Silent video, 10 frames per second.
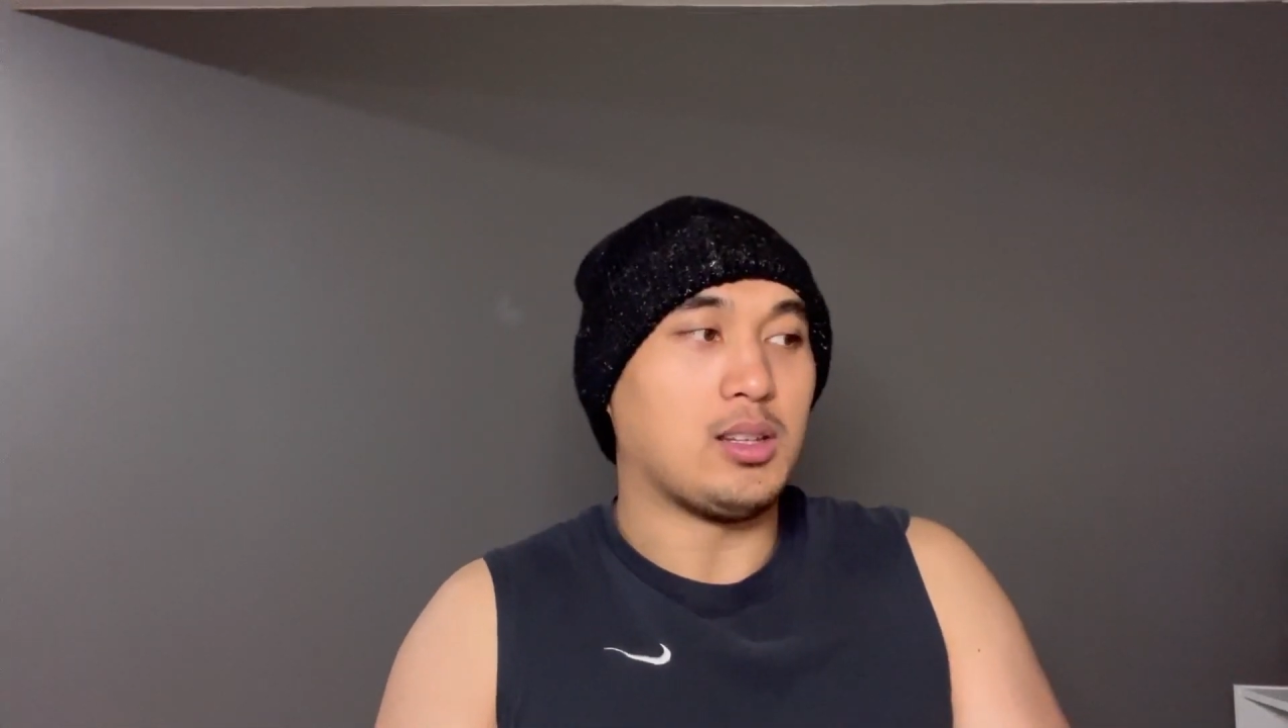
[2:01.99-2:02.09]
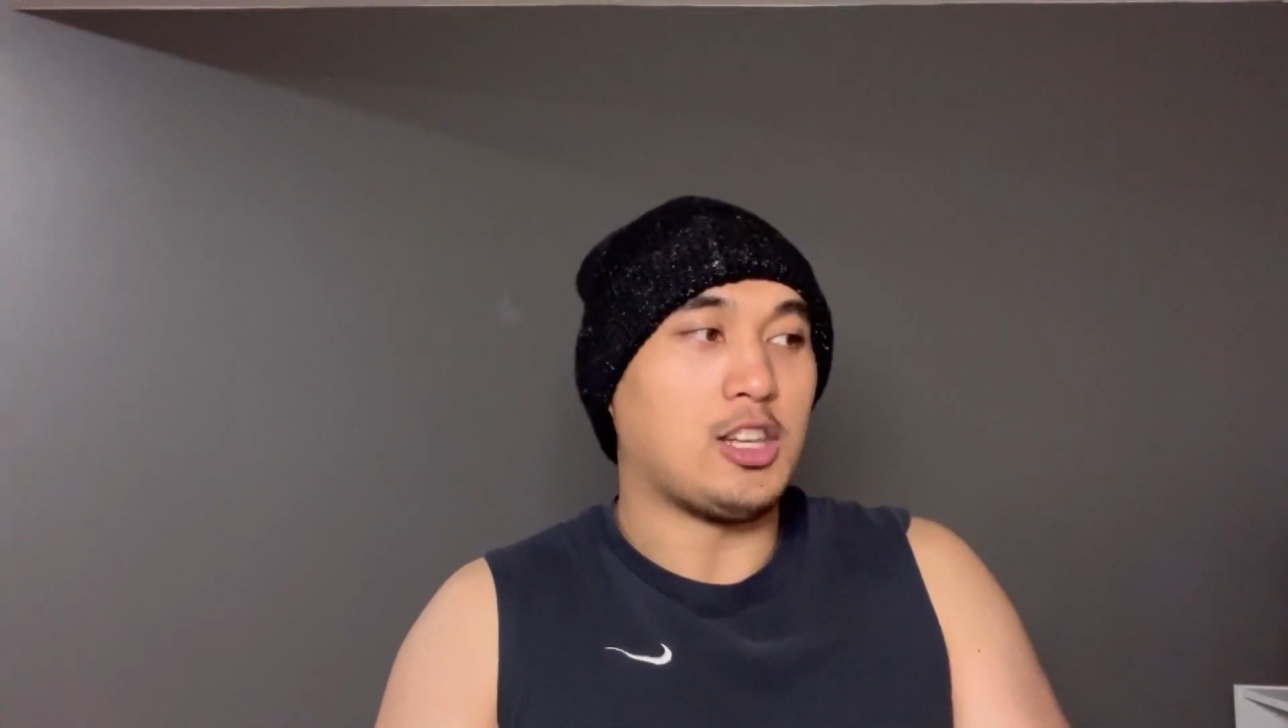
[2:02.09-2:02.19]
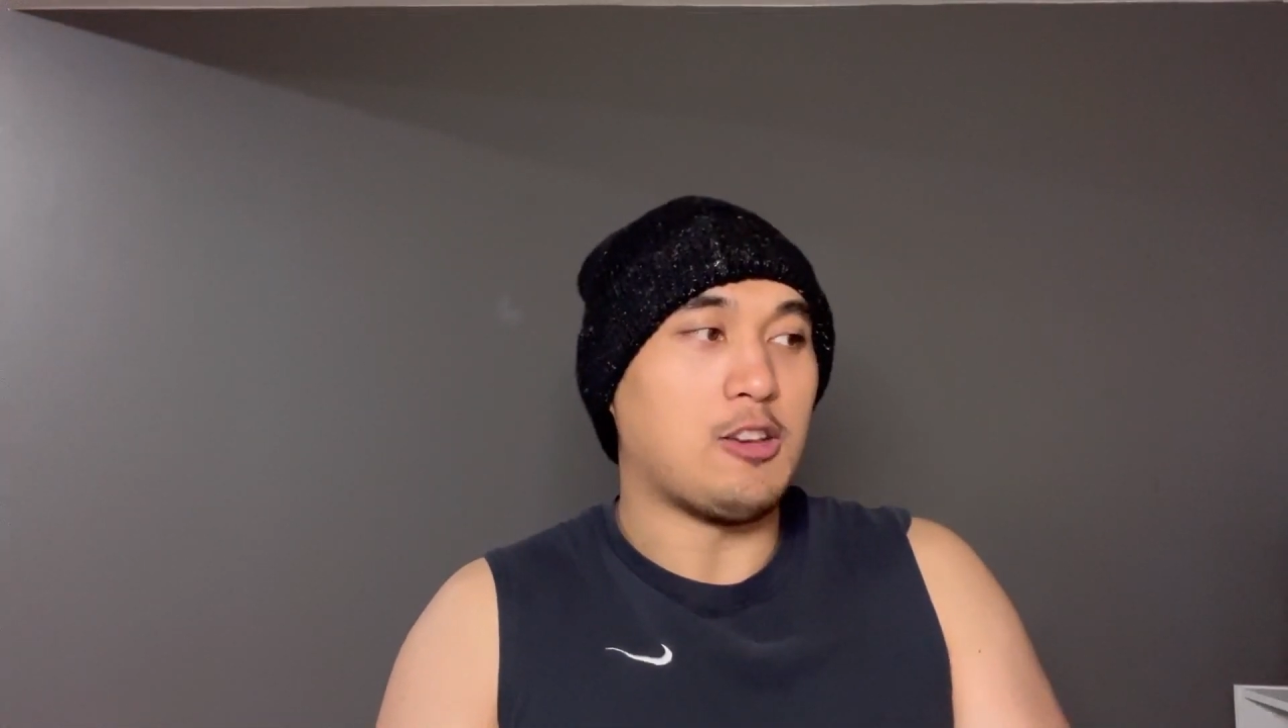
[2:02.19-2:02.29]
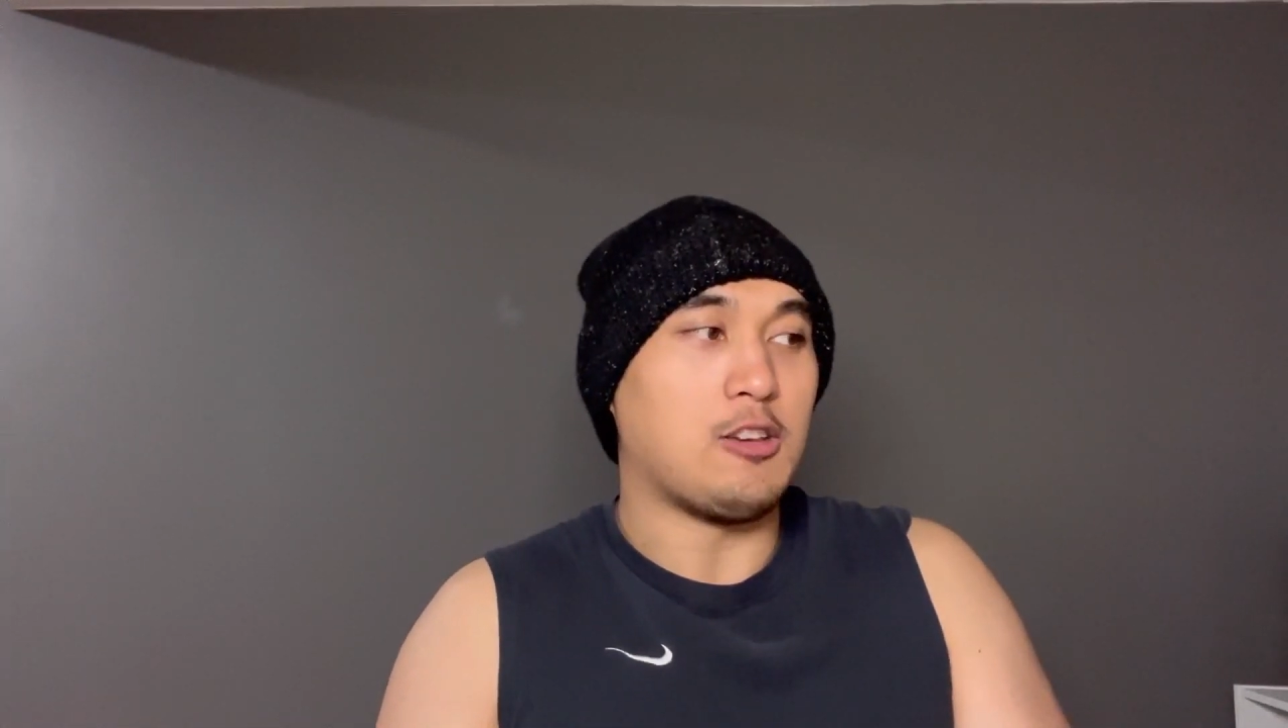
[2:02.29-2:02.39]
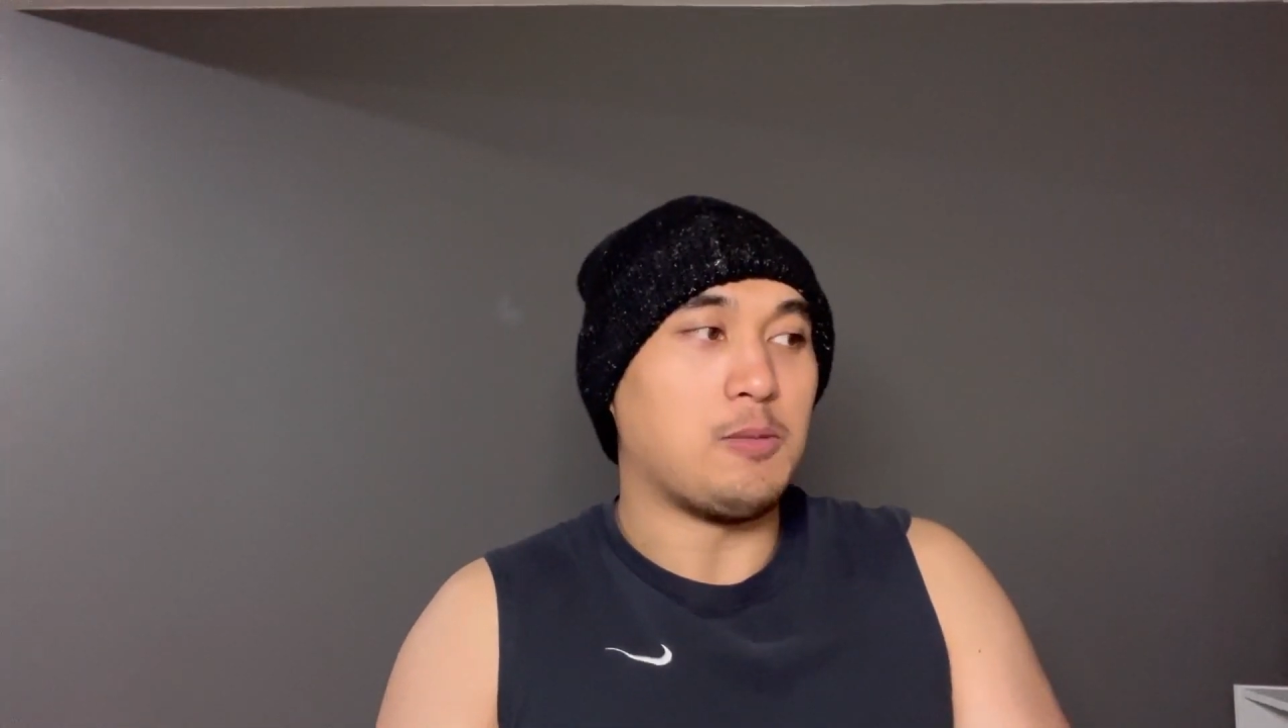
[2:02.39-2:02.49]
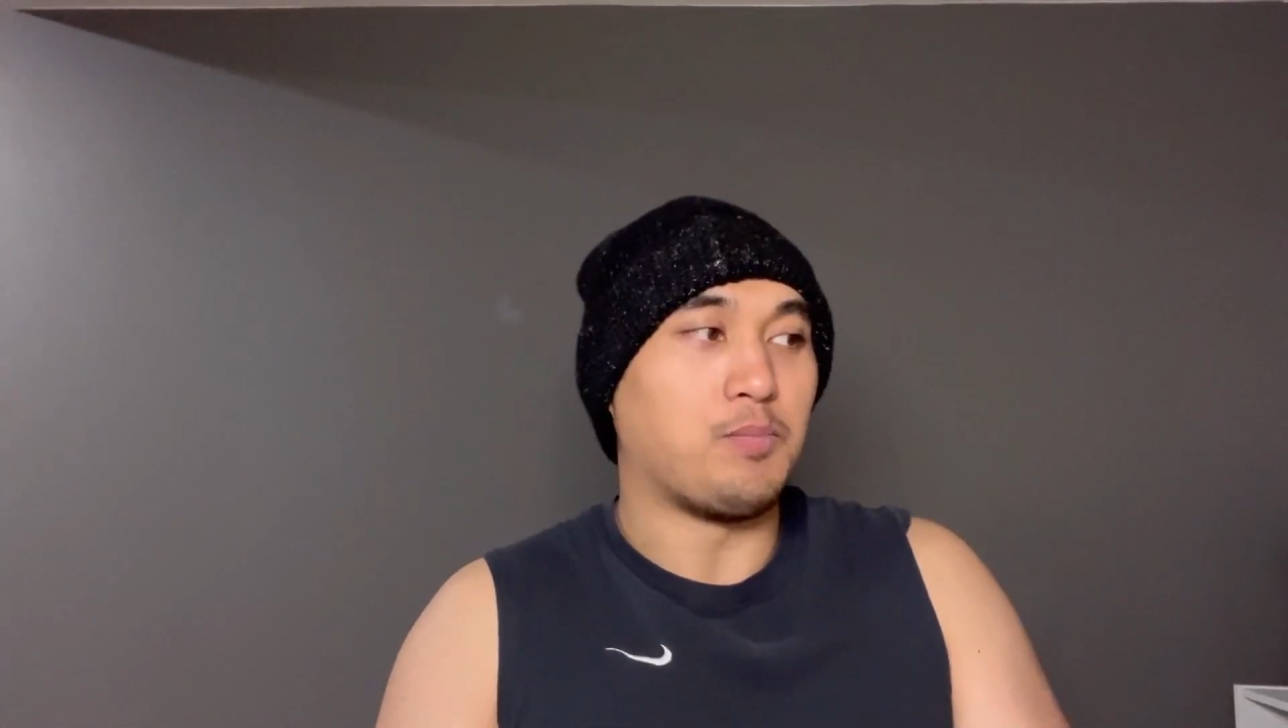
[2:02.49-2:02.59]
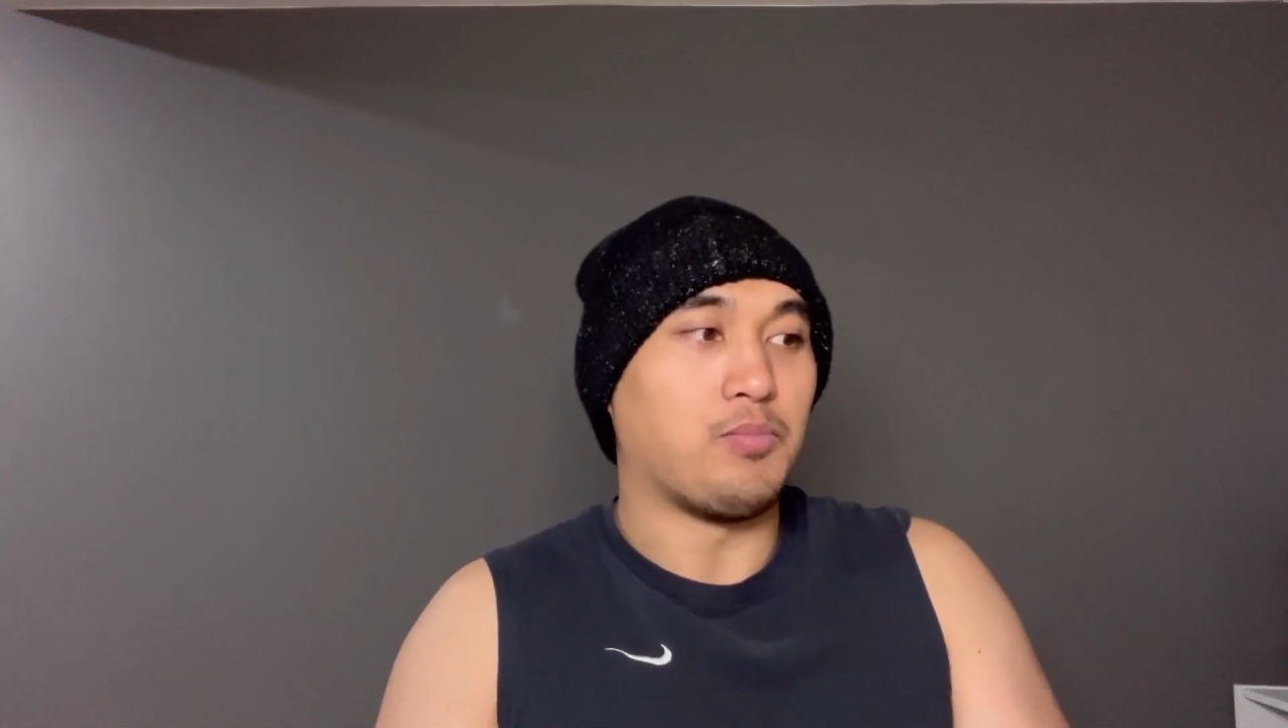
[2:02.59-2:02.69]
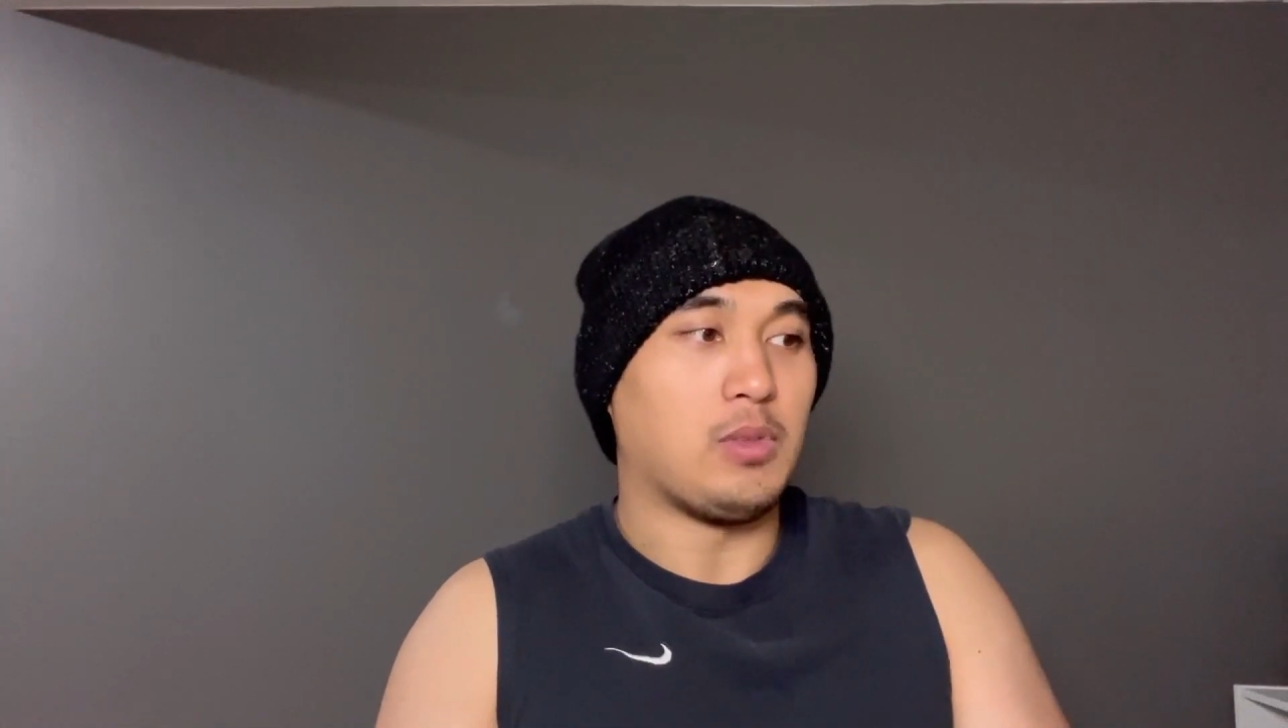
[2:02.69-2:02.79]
seem